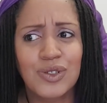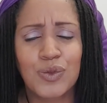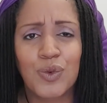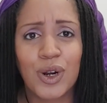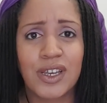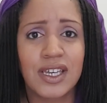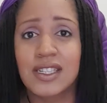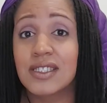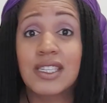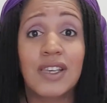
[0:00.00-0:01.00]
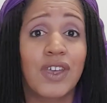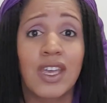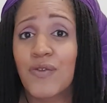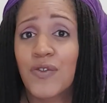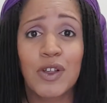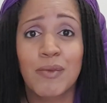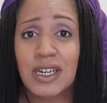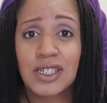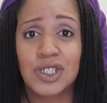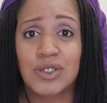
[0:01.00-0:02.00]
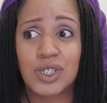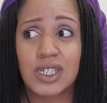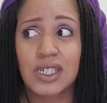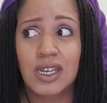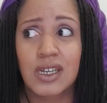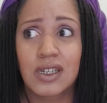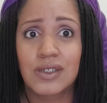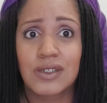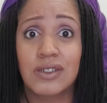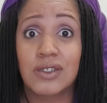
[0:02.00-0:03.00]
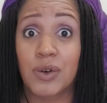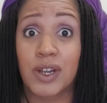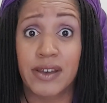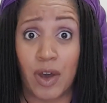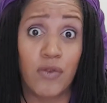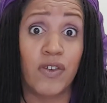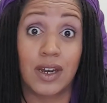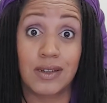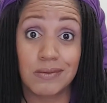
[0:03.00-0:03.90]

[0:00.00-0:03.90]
to work in the TV and film industry during COVID.